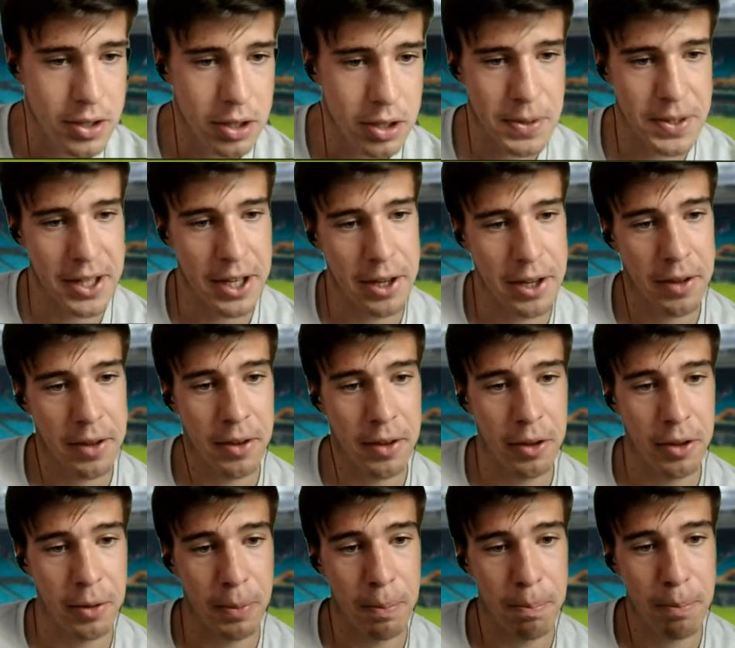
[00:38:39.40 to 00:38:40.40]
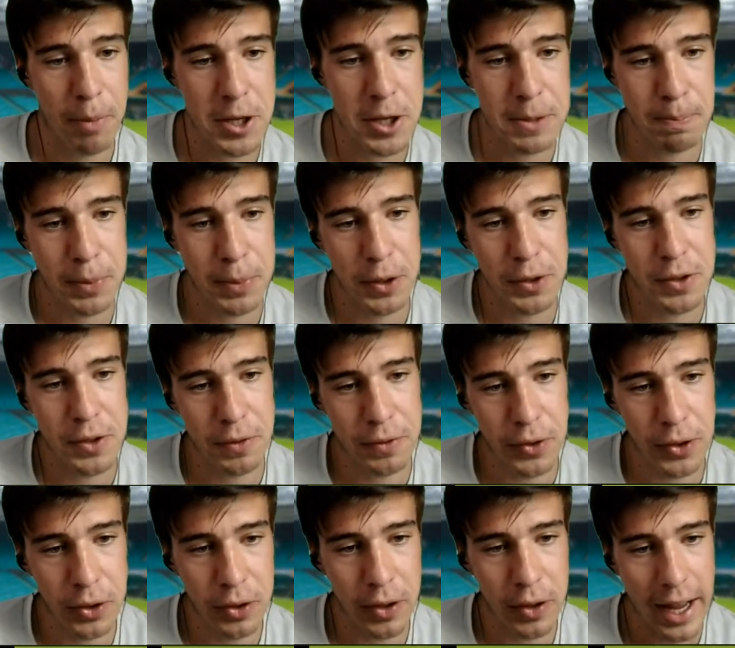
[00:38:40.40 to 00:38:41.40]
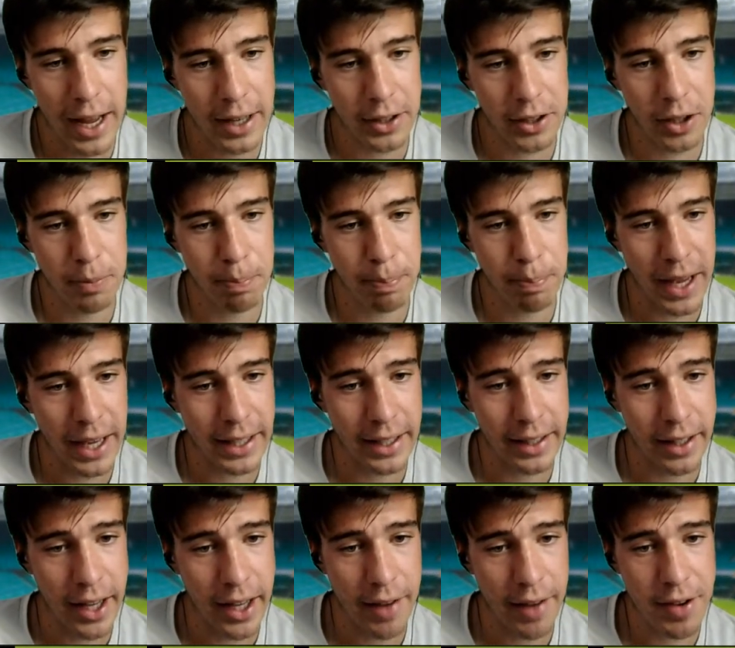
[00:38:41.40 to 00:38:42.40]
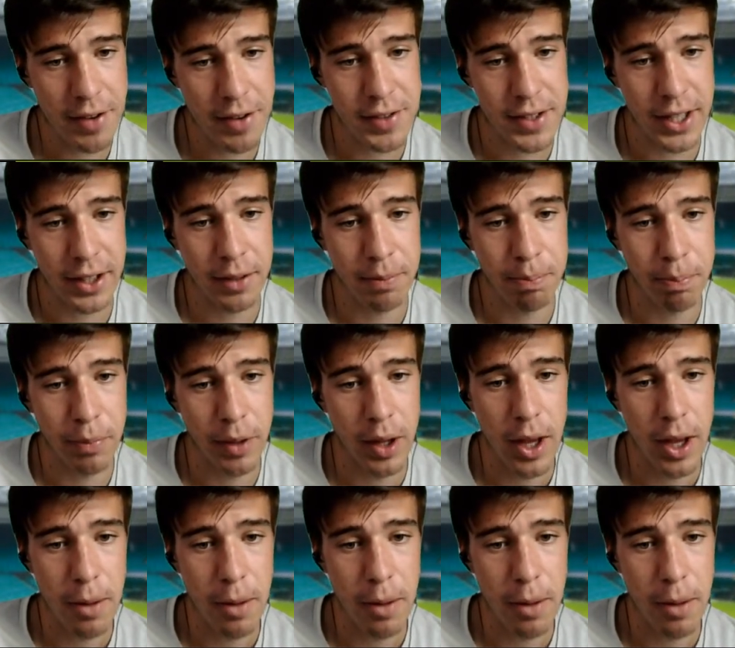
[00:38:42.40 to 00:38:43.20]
Michelle, most beautiful, elegant backhand I've ever seen.